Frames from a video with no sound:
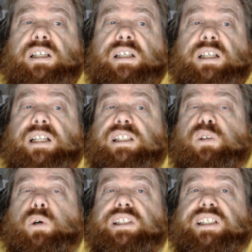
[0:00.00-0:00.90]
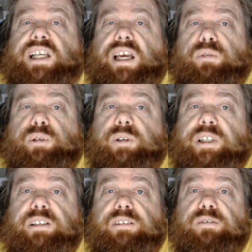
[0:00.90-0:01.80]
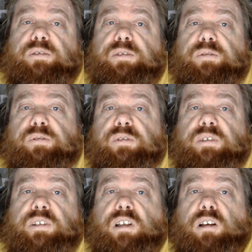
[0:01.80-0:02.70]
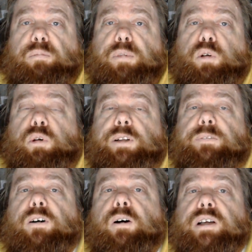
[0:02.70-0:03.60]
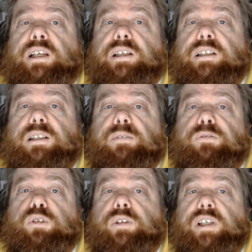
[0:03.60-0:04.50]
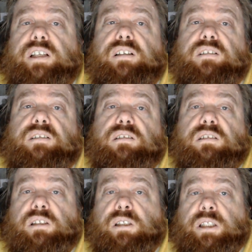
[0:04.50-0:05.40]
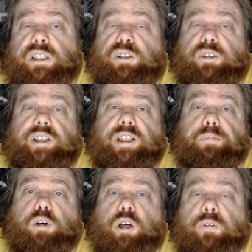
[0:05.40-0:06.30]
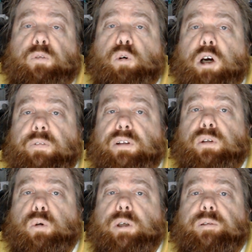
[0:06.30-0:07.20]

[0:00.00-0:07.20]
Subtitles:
And it's quite sad, really, because when the virus hits fully, he loses his wife and daughter.